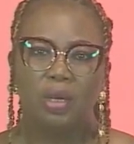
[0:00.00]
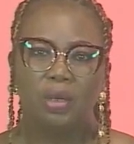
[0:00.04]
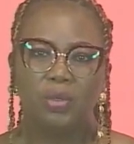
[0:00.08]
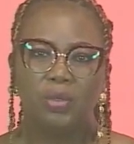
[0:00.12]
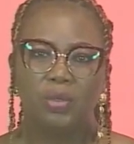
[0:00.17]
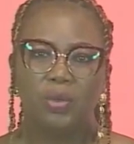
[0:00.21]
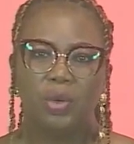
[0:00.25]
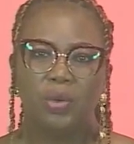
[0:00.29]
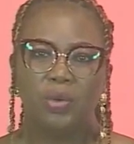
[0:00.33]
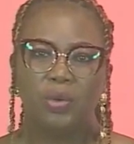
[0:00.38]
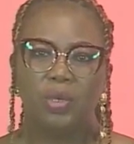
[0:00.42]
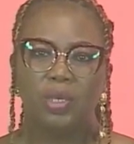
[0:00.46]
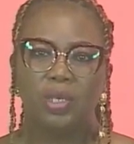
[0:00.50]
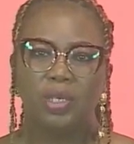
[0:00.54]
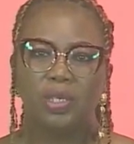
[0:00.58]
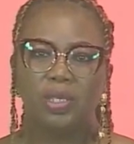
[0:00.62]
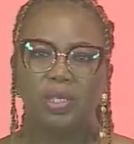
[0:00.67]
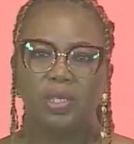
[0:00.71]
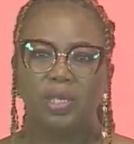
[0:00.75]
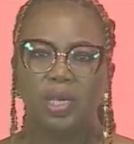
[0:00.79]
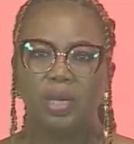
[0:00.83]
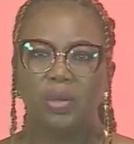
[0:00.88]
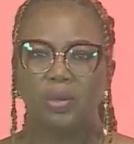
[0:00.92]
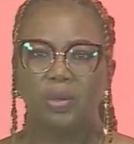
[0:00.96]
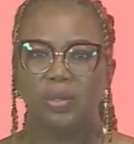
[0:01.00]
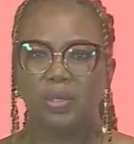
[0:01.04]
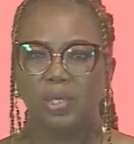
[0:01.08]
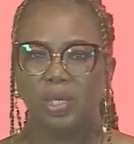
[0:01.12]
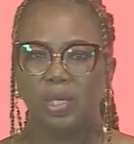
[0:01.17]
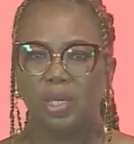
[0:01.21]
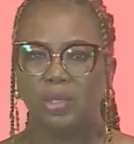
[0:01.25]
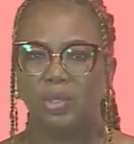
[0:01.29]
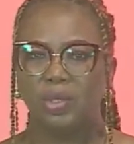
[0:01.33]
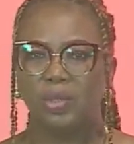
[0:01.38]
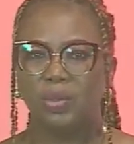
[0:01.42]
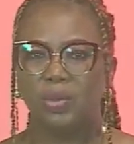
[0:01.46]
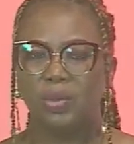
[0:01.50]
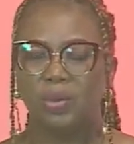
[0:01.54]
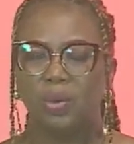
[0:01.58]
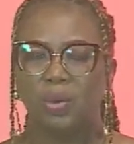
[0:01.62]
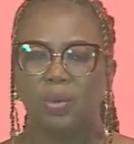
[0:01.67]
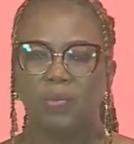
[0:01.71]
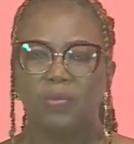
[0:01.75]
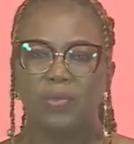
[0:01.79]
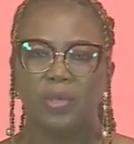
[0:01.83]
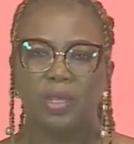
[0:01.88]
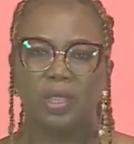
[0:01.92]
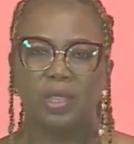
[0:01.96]
during the second session
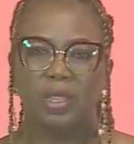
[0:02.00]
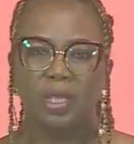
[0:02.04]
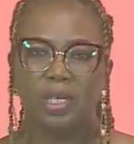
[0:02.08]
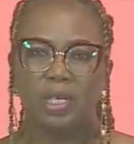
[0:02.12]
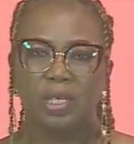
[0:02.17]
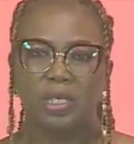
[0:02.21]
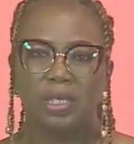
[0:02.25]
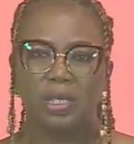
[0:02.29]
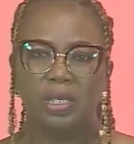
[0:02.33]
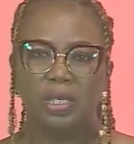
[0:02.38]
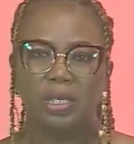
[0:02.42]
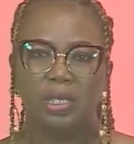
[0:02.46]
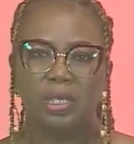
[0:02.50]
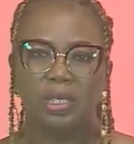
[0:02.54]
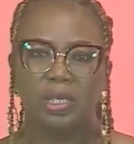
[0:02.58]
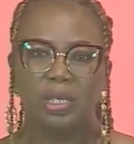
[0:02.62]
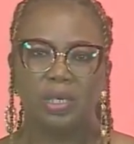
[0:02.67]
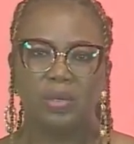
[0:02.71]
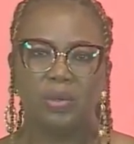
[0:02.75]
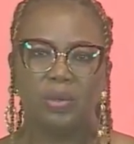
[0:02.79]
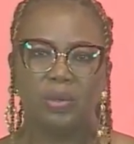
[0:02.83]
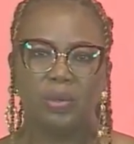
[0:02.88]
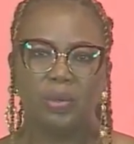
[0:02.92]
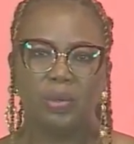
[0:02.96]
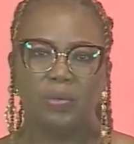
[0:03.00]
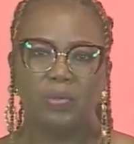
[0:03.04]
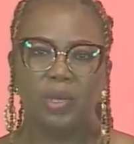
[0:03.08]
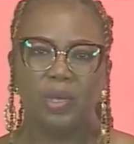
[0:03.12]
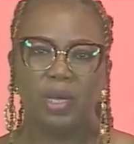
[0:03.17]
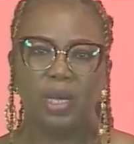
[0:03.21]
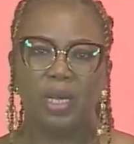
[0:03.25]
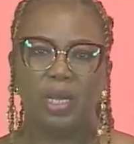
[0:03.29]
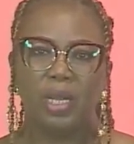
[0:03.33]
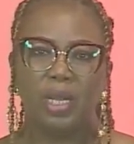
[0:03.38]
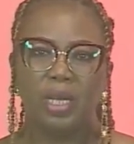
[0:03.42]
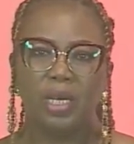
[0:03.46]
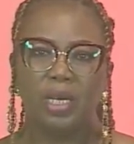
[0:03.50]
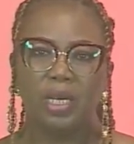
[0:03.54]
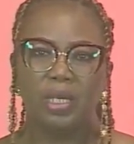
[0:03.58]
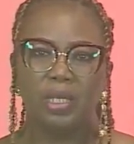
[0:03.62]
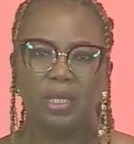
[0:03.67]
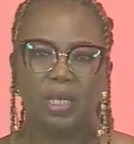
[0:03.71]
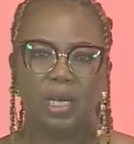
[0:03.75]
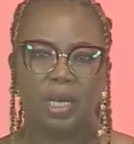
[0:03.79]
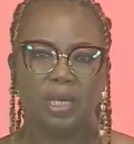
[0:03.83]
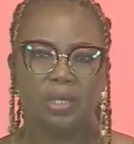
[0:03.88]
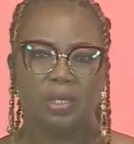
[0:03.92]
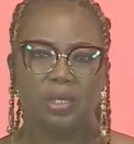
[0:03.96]
of the thirteenth Synod of the
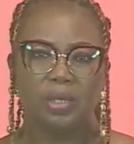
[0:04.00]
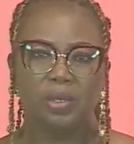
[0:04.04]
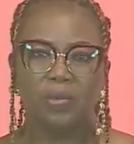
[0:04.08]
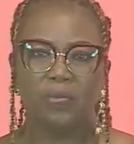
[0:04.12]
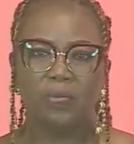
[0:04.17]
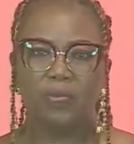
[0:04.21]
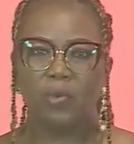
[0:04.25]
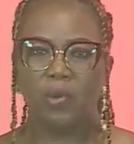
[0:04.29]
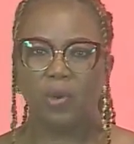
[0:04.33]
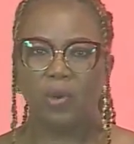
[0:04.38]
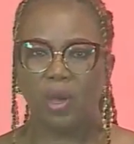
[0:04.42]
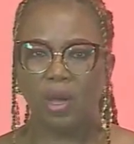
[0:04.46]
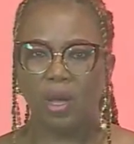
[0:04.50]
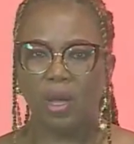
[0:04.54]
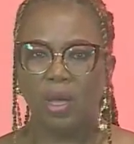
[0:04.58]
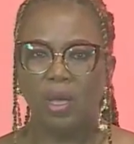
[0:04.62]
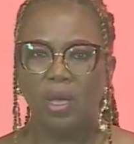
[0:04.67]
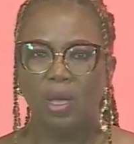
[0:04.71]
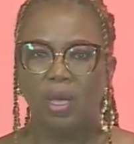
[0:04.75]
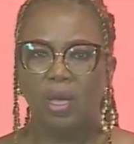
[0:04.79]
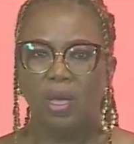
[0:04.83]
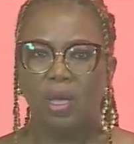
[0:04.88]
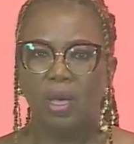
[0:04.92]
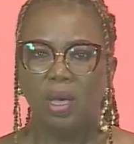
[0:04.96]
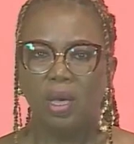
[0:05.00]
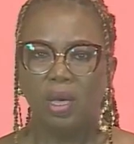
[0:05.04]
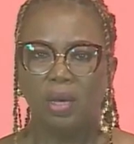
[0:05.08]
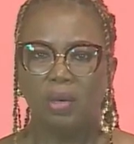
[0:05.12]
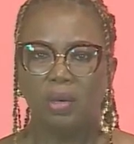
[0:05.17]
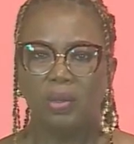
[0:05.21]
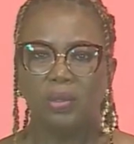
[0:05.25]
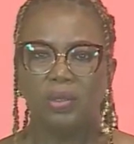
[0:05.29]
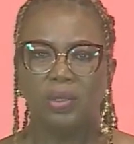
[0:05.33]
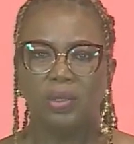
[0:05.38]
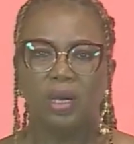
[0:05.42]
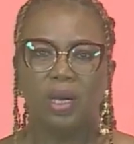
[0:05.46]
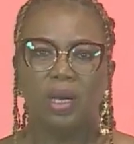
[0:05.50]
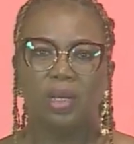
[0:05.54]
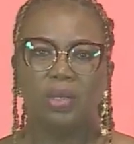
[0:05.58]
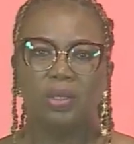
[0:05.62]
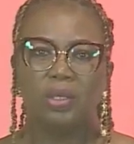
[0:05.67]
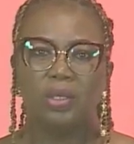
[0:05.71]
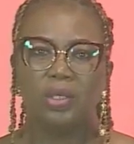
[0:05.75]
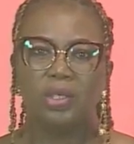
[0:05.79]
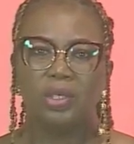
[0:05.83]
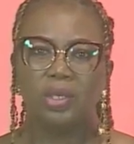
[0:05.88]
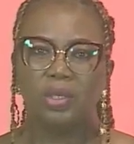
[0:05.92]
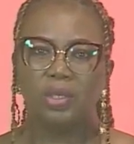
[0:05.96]
Anglican Diocese of Awka, held
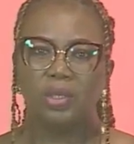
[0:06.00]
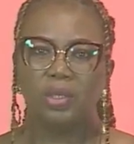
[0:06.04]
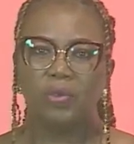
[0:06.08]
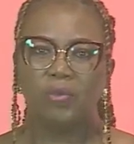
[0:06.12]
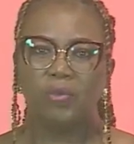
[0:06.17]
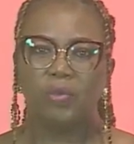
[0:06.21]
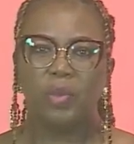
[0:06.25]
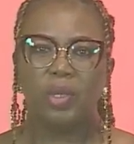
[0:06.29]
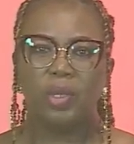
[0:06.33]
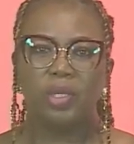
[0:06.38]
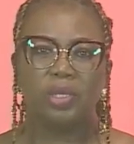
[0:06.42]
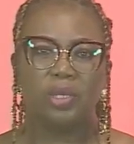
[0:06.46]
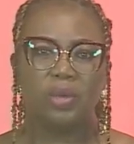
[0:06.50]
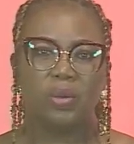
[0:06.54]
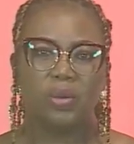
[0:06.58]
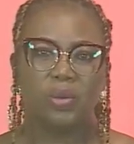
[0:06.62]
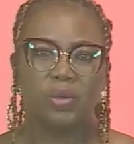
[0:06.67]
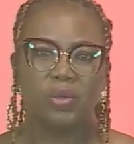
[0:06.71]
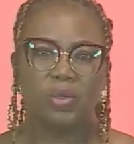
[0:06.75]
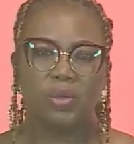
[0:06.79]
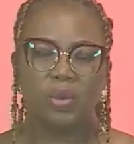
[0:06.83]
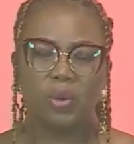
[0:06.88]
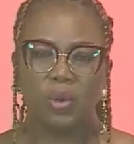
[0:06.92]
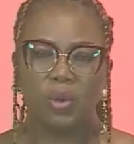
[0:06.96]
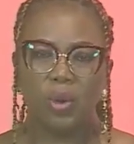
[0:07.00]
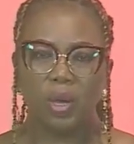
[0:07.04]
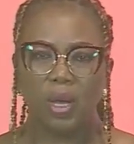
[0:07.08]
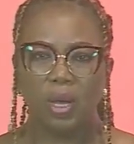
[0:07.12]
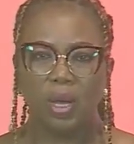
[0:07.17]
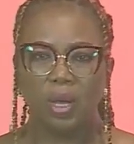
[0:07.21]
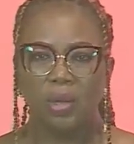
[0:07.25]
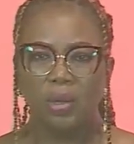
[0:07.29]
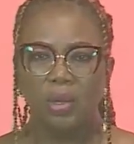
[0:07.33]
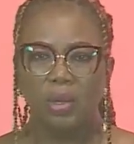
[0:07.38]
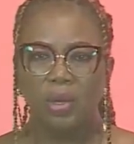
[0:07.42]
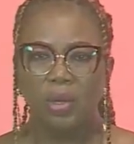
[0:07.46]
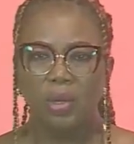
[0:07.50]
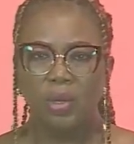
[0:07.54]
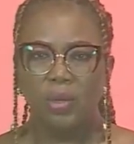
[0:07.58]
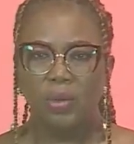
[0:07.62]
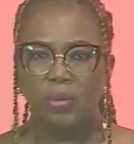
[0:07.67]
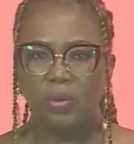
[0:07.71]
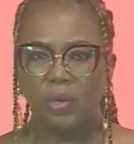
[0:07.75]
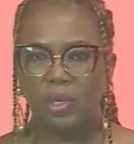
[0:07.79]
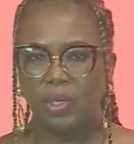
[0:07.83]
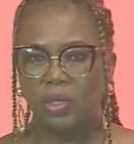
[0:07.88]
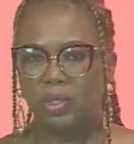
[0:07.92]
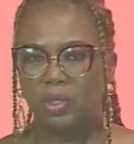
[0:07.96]
at the Church of Pentecost Awka.
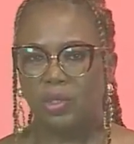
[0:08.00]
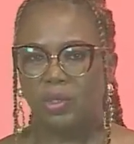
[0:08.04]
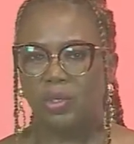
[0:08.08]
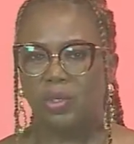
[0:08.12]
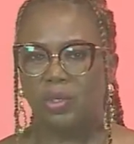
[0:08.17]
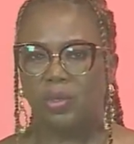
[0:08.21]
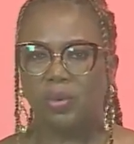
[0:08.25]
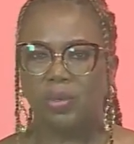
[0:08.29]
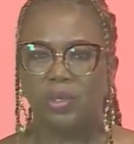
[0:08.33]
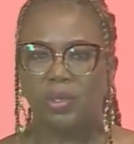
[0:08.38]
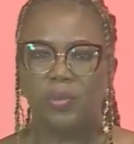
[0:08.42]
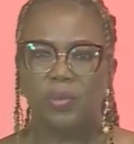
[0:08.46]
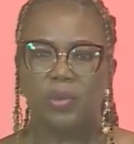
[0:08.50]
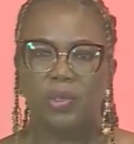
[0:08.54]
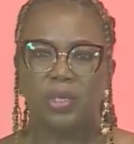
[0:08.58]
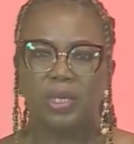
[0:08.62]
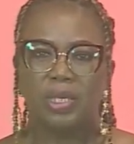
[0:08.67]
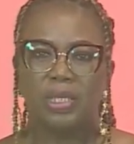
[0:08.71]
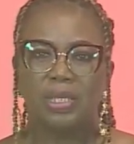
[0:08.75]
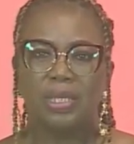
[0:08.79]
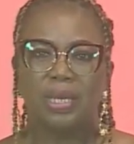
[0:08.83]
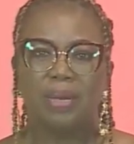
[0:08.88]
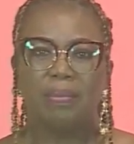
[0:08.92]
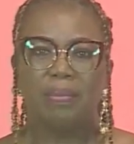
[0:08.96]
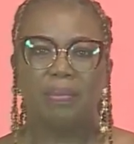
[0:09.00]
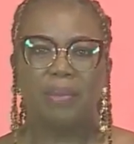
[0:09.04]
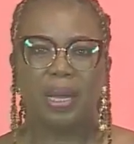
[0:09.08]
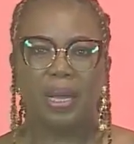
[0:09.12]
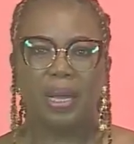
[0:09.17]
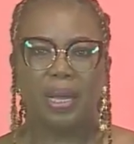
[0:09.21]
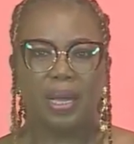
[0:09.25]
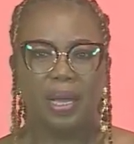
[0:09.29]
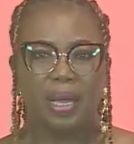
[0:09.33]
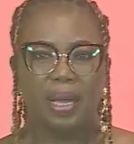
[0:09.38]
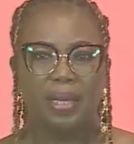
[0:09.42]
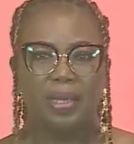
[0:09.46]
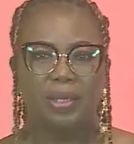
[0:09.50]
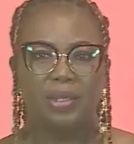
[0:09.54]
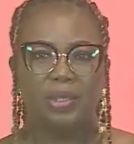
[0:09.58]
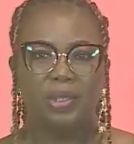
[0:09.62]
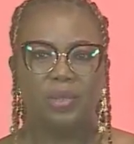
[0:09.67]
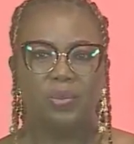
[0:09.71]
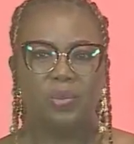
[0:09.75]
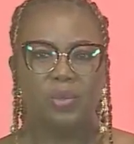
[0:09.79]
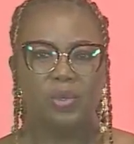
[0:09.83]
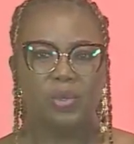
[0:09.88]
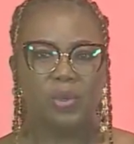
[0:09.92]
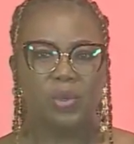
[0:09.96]
Religious correspondent Amaka
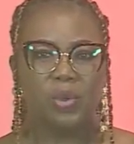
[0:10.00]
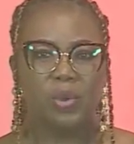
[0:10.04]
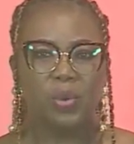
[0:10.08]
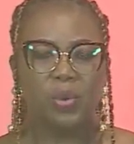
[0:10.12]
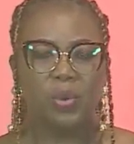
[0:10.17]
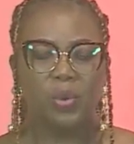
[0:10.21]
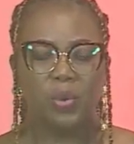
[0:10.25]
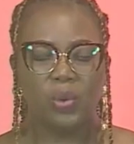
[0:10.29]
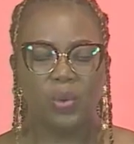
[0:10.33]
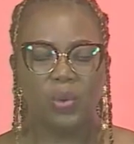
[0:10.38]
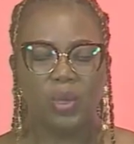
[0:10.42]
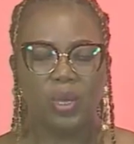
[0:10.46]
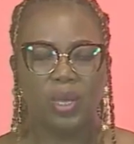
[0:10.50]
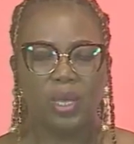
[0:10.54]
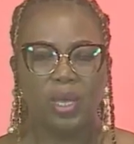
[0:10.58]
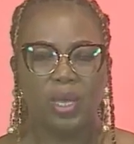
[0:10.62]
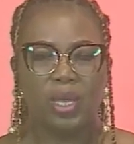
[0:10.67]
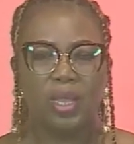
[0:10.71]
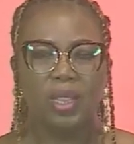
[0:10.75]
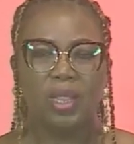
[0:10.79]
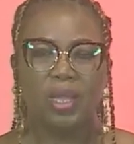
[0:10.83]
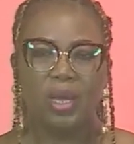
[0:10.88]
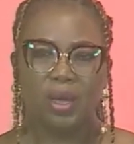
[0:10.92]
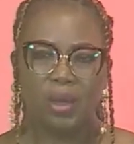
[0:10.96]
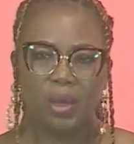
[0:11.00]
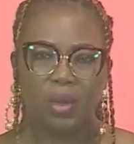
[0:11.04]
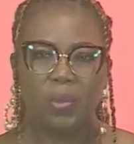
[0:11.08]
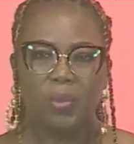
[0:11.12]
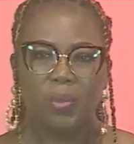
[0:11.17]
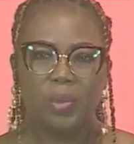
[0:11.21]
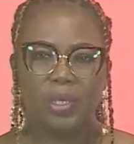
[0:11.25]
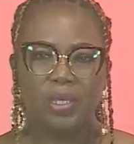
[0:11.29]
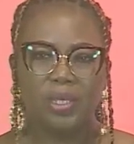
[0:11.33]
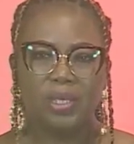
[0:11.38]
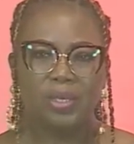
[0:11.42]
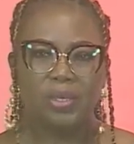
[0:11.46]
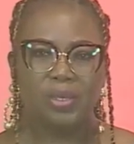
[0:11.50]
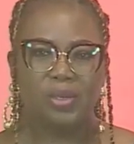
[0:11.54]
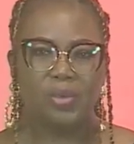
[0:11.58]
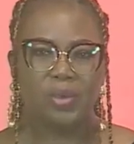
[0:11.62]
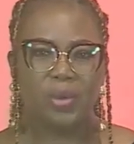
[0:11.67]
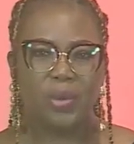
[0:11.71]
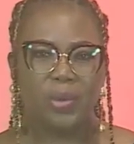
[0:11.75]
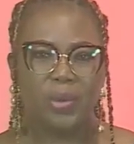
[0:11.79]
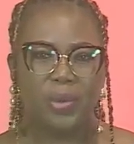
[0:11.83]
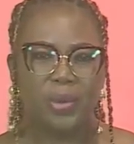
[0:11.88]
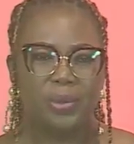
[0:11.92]
Chibuzo Okoye now completes the story.